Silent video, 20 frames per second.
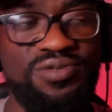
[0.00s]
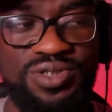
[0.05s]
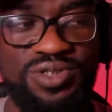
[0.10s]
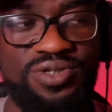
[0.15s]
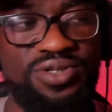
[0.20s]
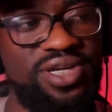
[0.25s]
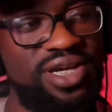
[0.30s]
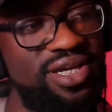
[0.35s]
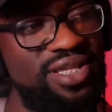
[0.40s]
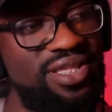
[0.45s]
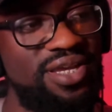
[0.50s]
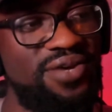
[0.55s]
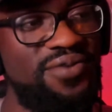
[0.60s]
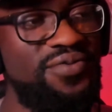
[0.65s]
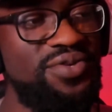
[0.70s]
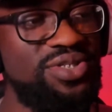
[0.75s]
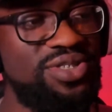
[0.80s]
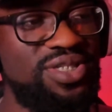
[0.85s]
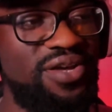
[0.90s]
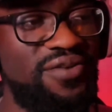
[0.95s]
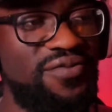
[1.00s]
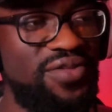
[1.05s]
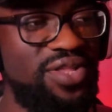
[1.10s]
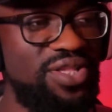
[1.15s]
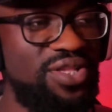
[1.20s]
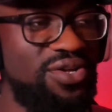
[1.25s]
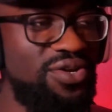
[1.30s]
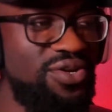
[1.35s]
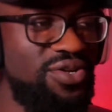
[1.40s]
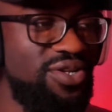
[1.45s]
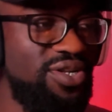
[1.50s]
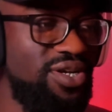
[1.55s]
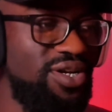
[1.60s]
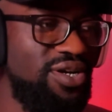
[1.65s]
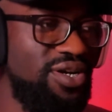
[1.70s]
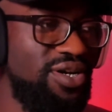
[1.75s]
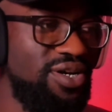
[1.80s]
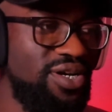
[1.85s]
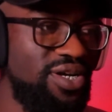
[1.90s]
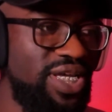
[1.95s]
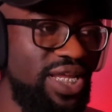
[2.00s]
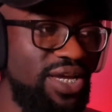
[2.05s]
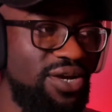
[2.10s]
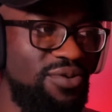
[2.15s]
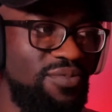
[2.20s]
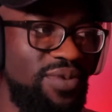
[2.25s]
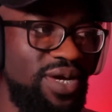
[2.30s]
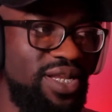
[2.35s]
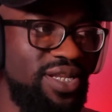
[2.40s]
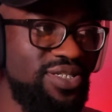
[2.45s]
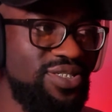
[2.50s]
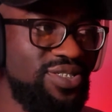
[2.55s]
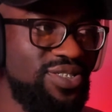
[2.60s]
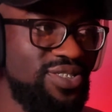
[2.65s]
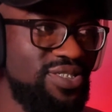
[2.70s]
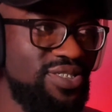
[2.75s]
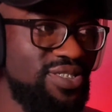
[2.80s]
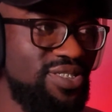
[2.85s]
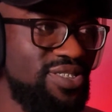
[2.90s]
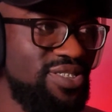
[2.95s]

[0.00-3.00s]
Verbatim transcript: So yeah, that one's definitely gonna uh, getting on my list.